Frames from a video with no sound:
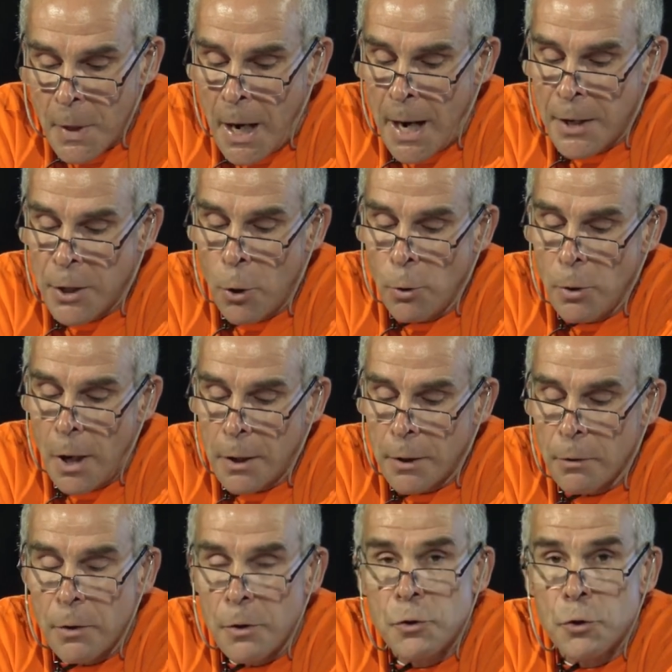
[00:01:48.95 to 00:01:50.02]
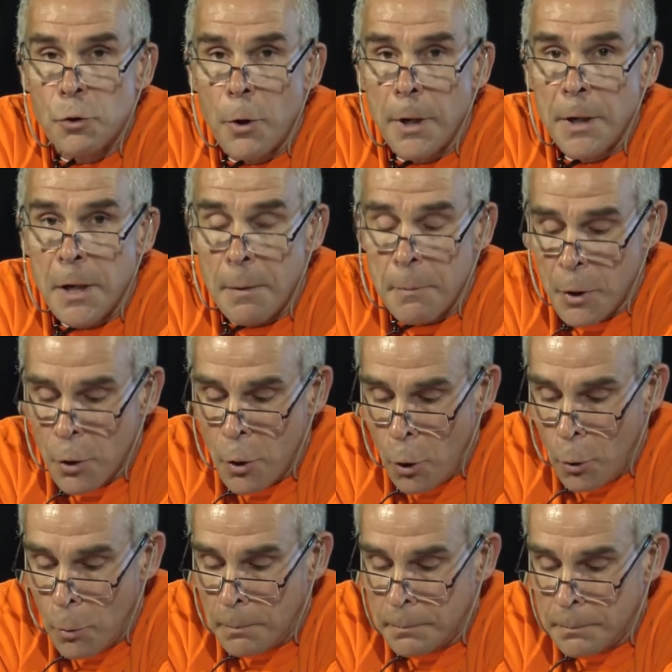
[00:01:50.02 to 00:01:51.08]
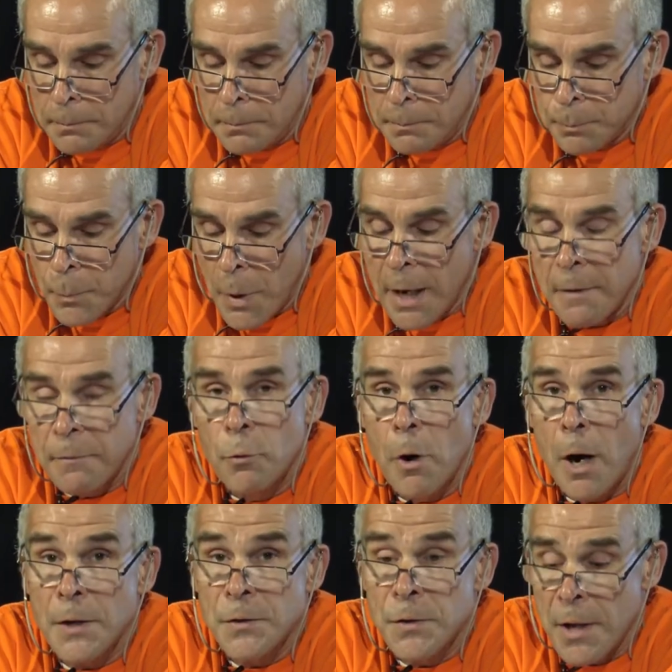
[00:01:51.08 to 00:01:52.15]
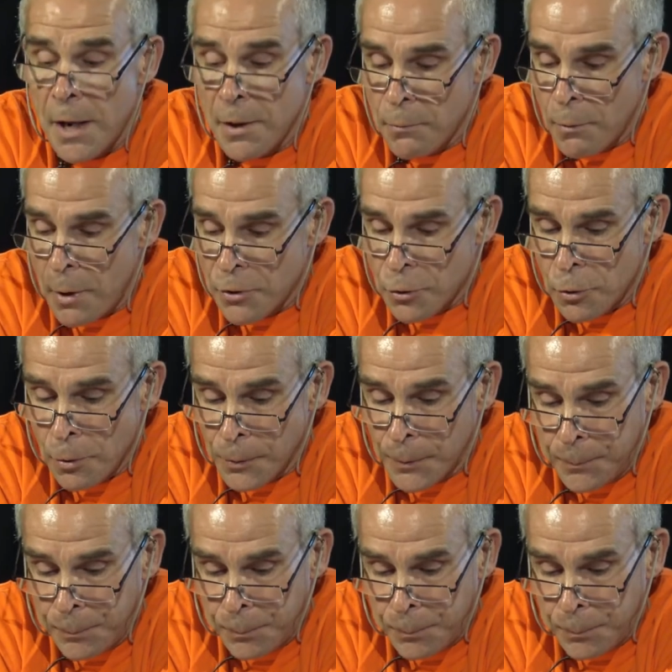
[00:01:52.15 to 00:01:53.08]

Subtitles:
I no longer enjoy coming home. I have crossed that threshold.